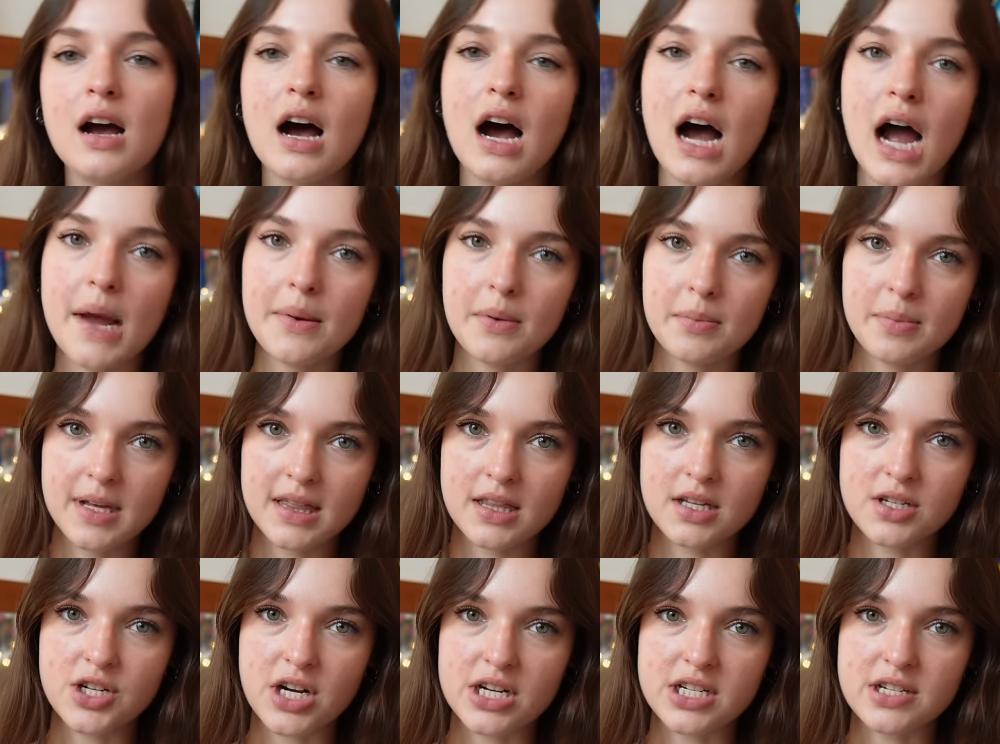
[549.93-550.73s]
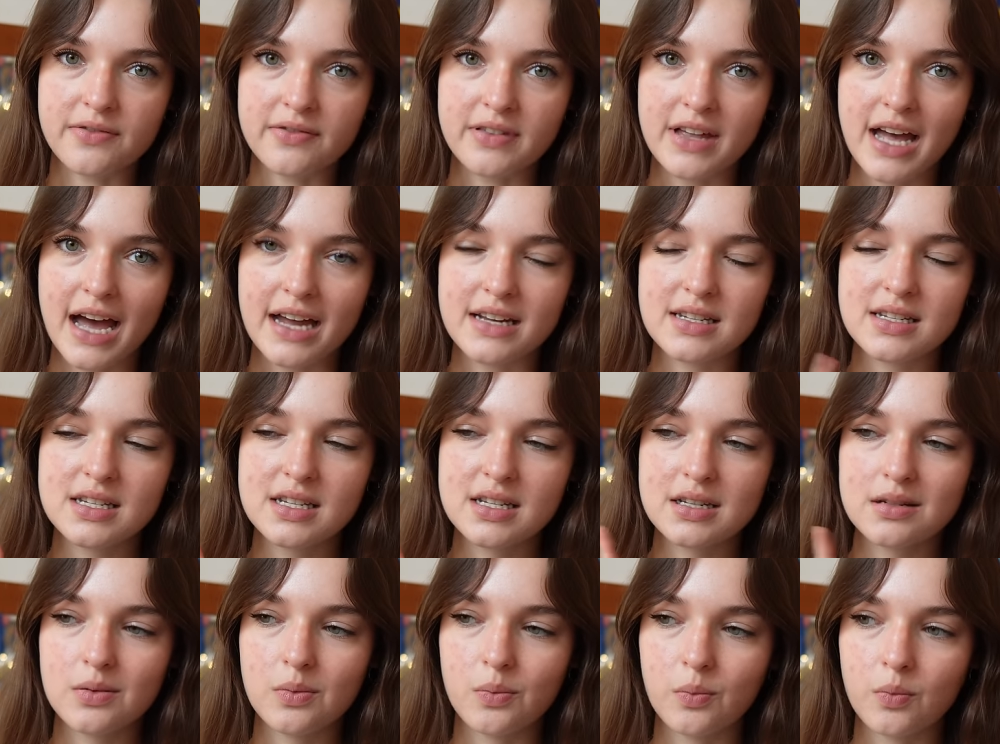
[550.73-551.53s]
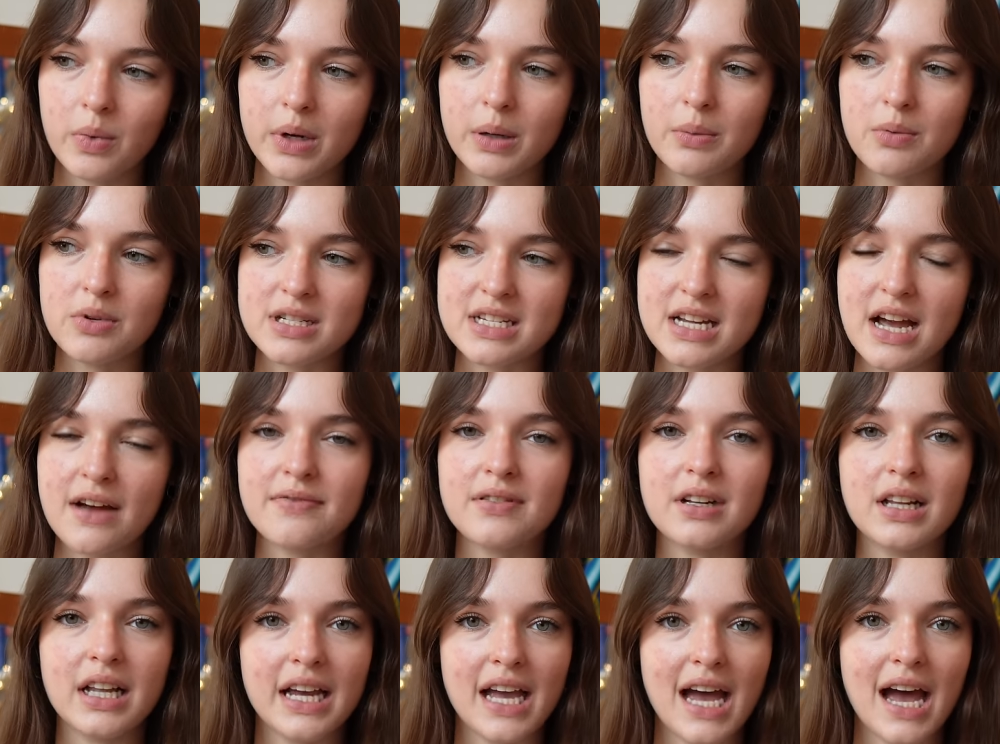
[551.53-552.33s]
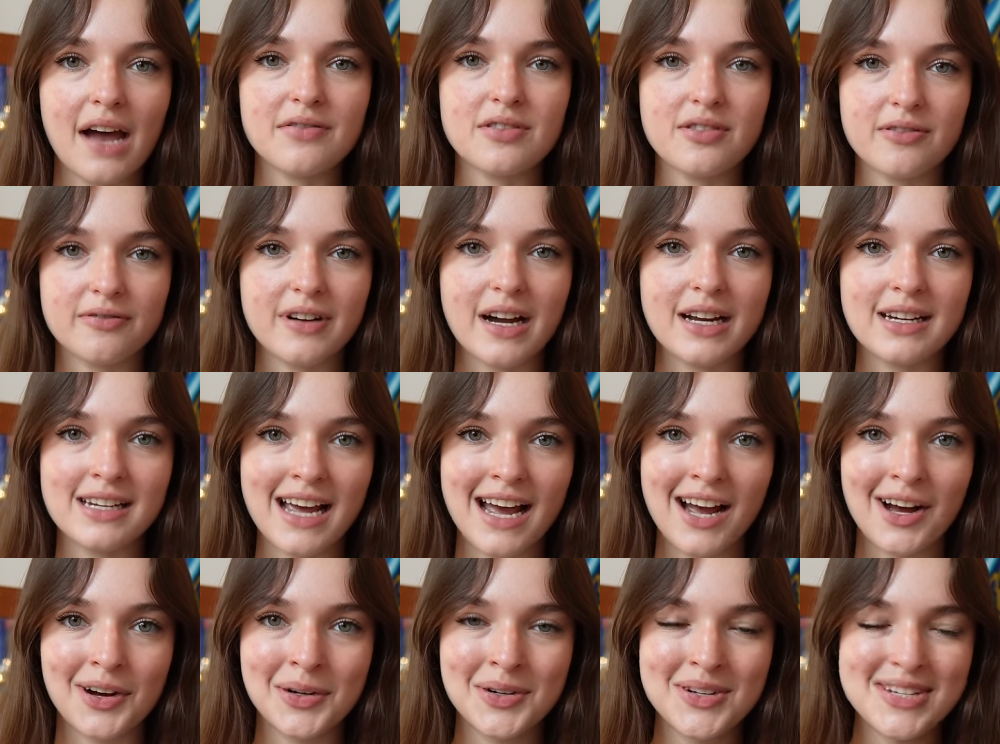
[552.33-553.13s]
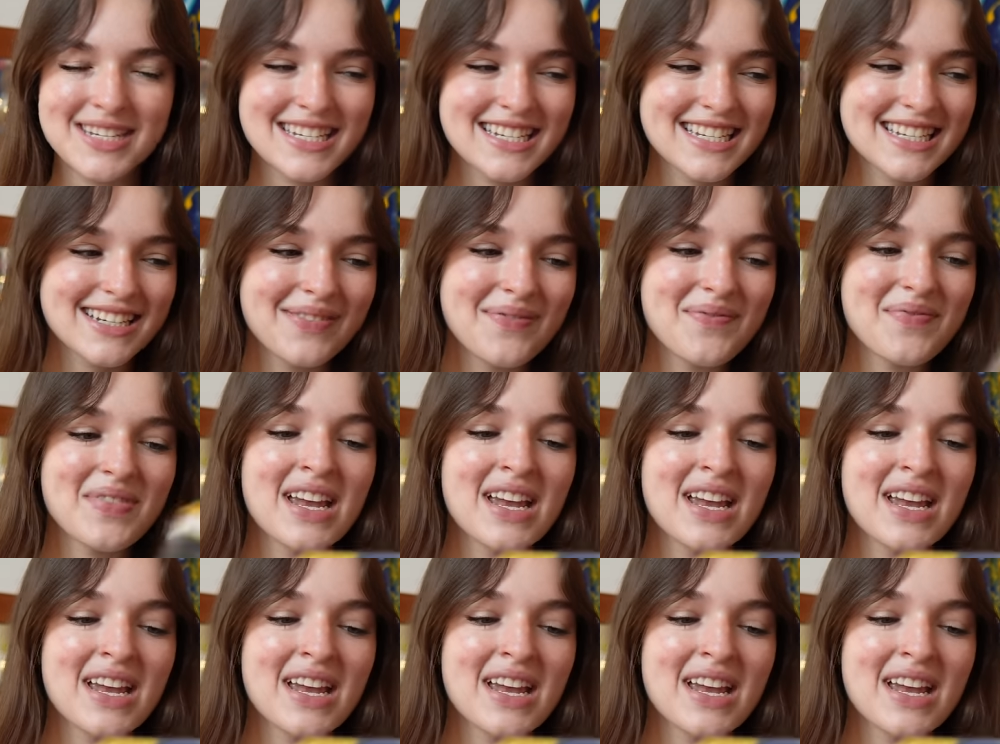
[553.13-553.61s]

I will be the judge of that. We will definitely have to find out.